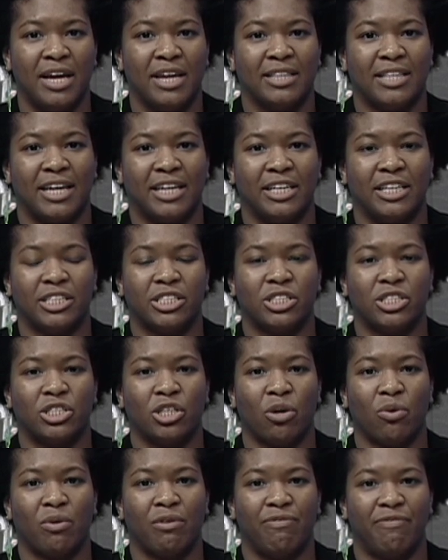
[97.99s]
that it is
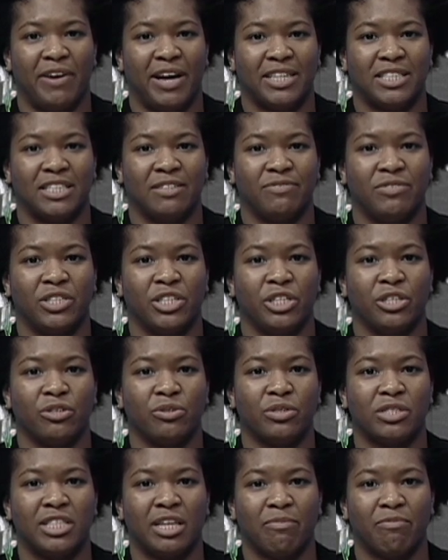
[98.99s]
so effective to
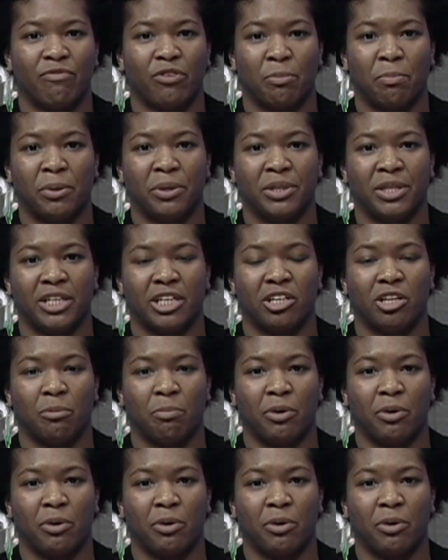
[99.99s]
use them for political